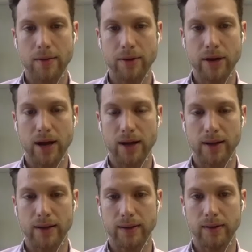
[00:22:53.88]
mean,
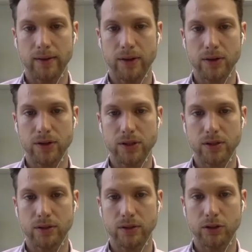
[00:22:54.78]
there's
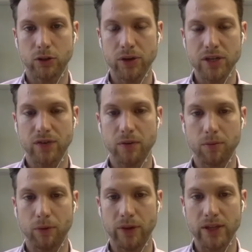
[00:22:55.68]
so many different,
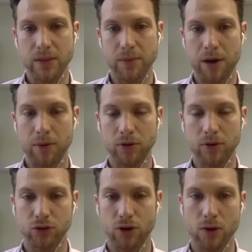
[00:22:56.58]
when they say bubble and
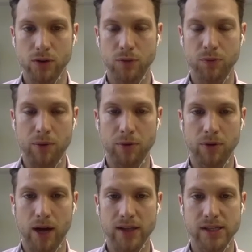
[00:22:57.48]
Toronto's in a bubble,
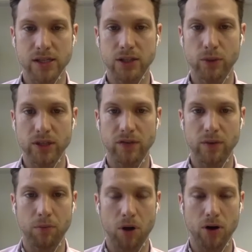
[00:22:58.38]
I see so many
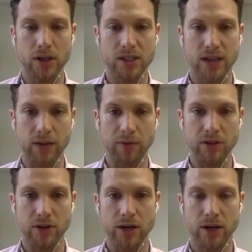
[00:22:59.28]
different market
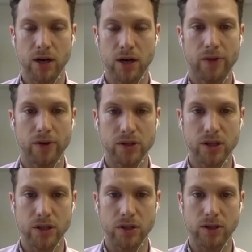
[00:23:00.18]
segments, right? There's
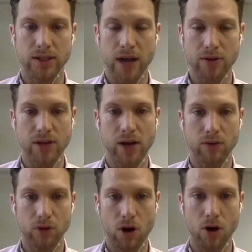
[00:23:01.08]
the downtown
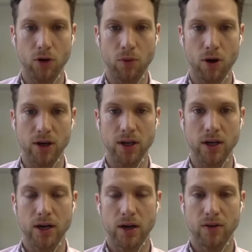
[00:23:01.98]
condo market,
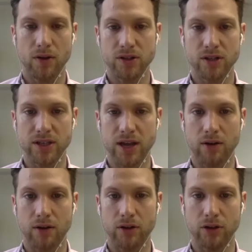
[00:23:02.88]
there's the
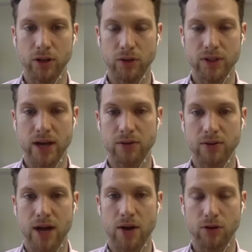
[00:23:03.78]

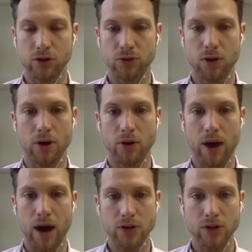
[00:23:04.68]
downtown or Toronto housing